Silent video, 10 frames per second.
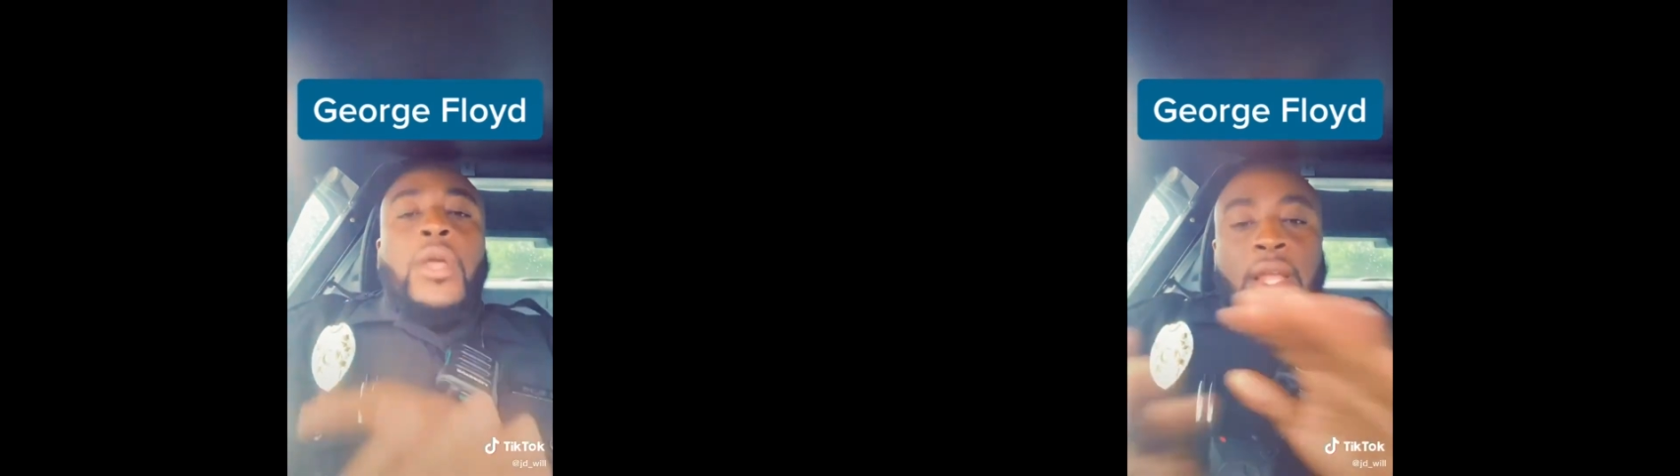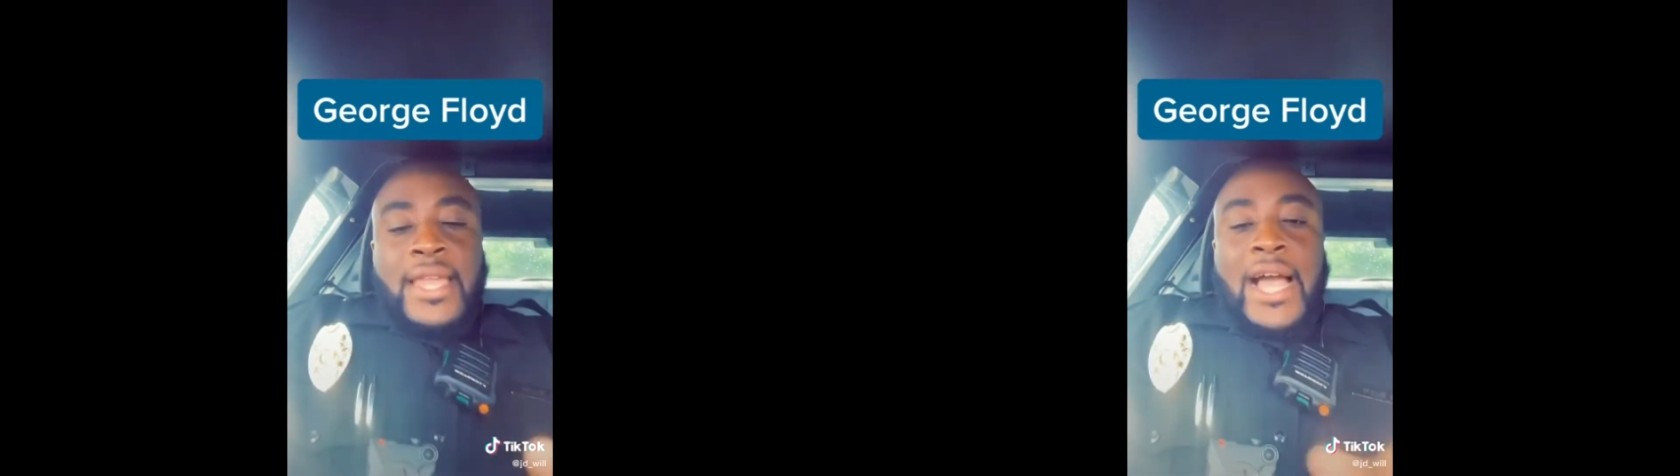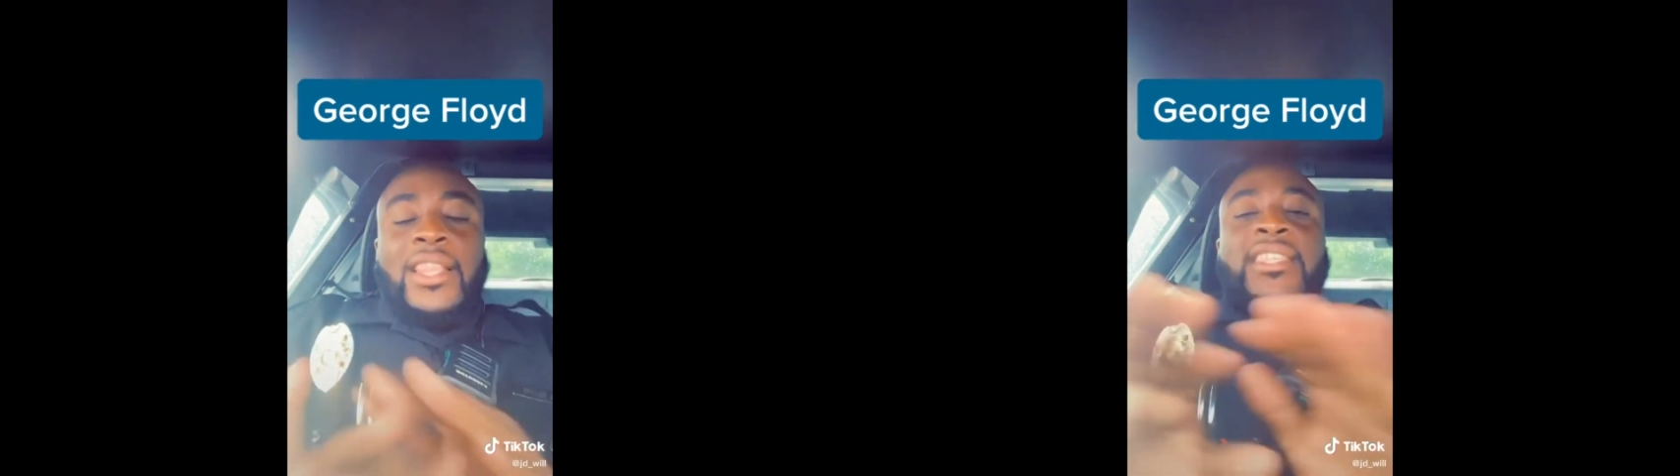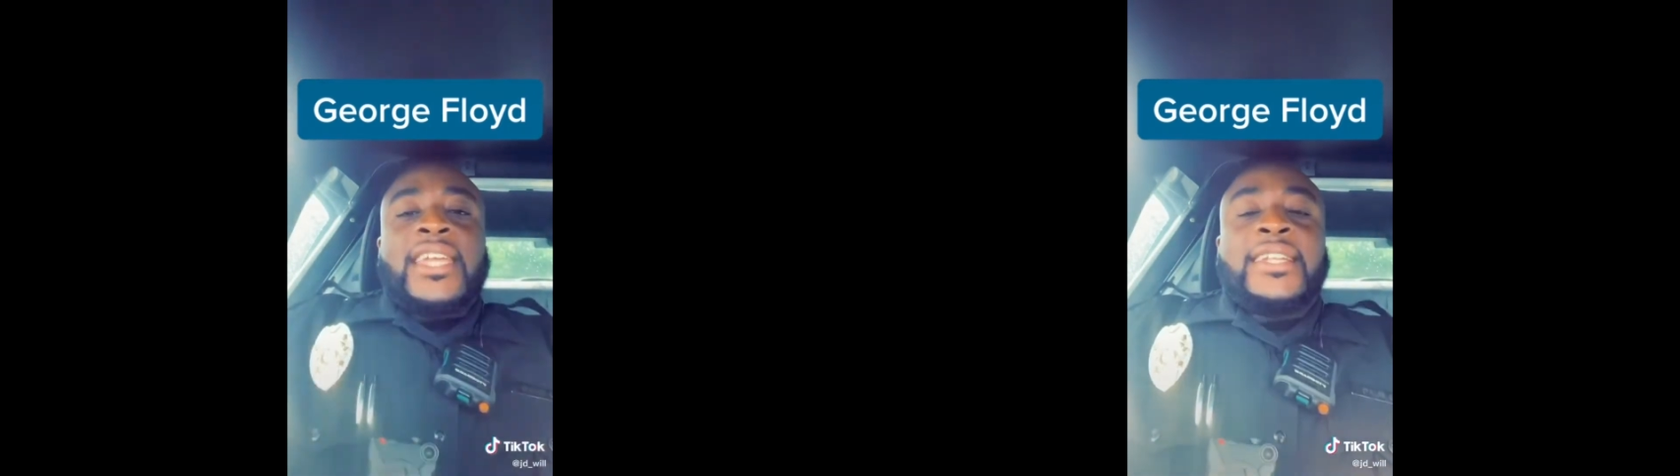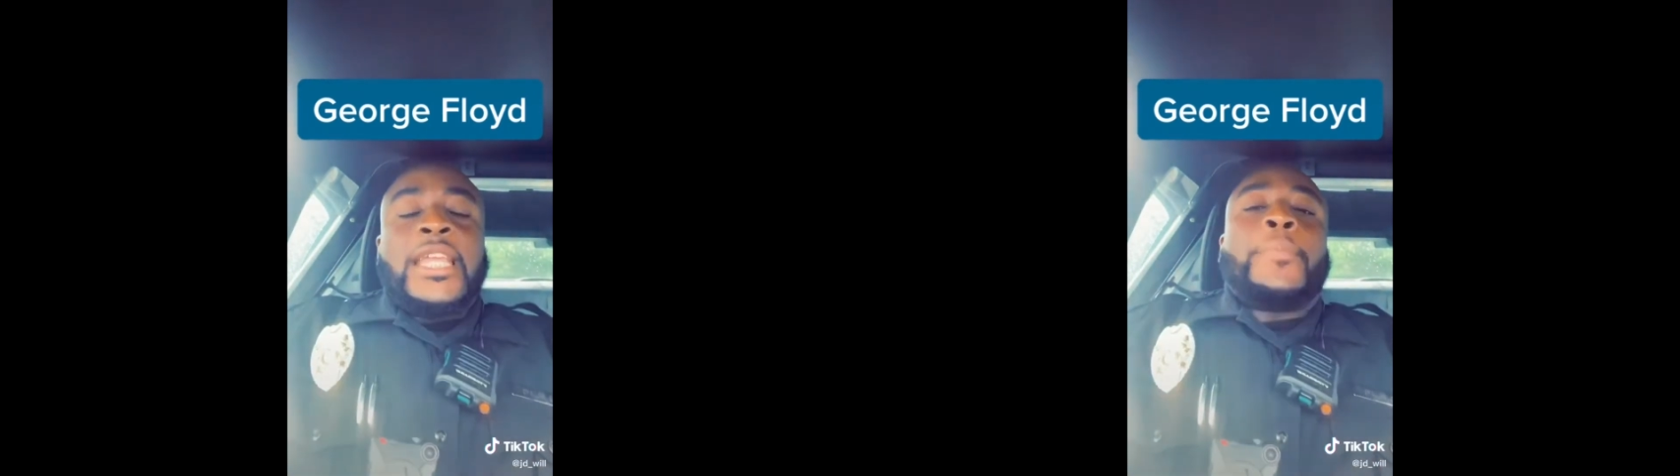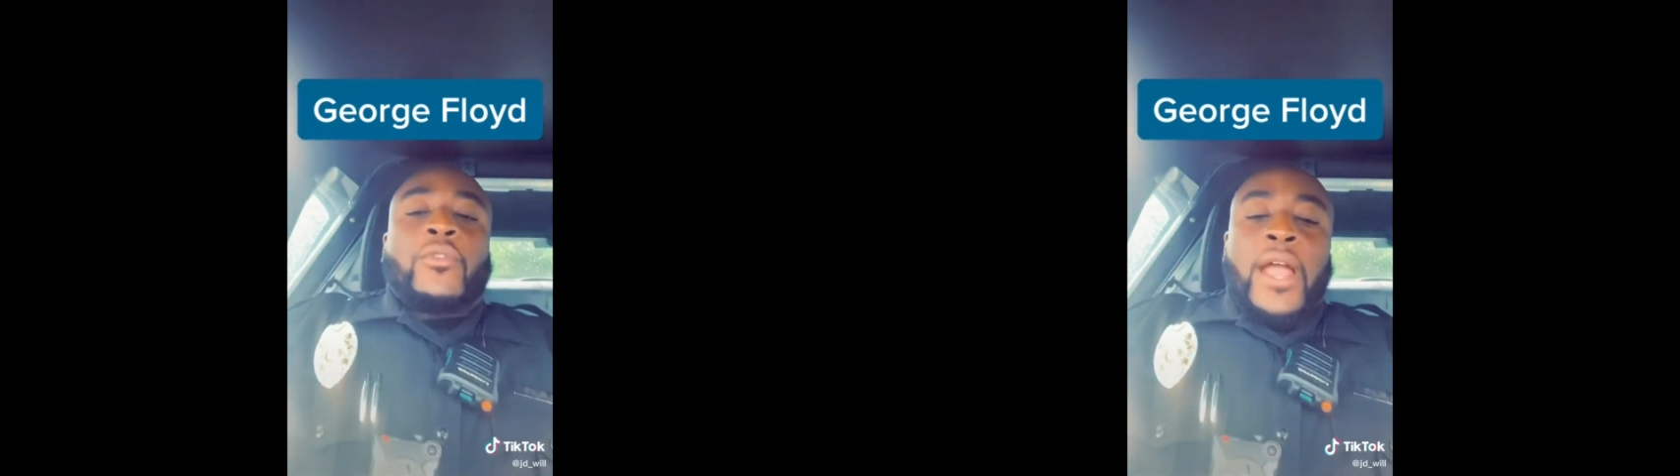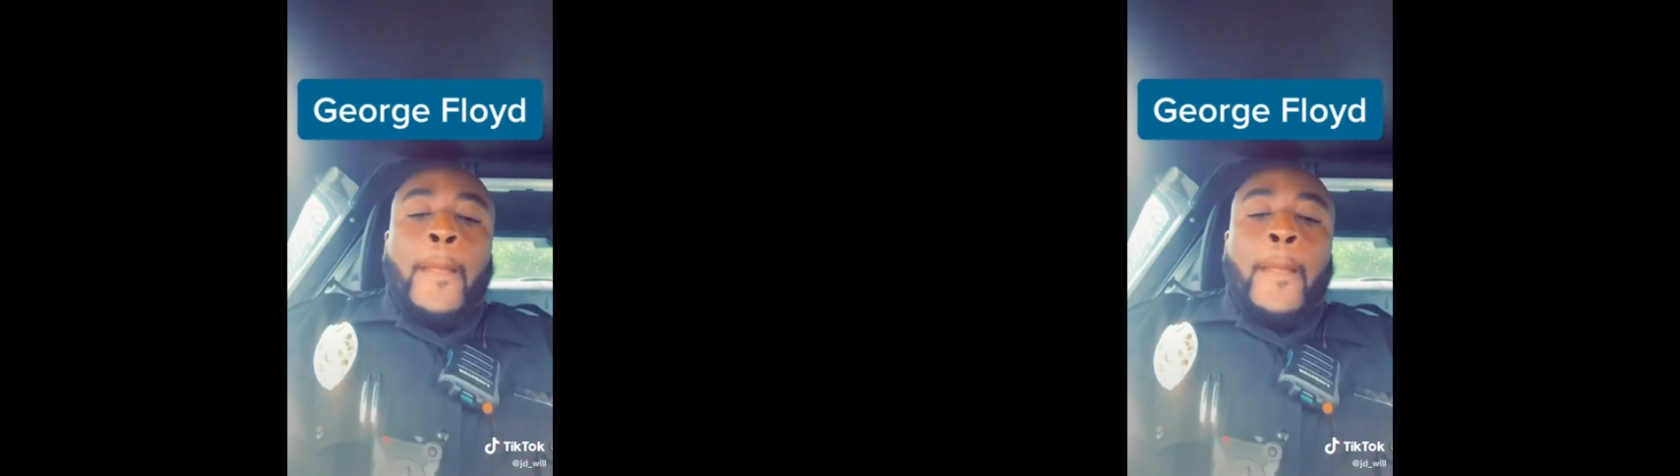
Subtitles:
Now let's get deeper, right?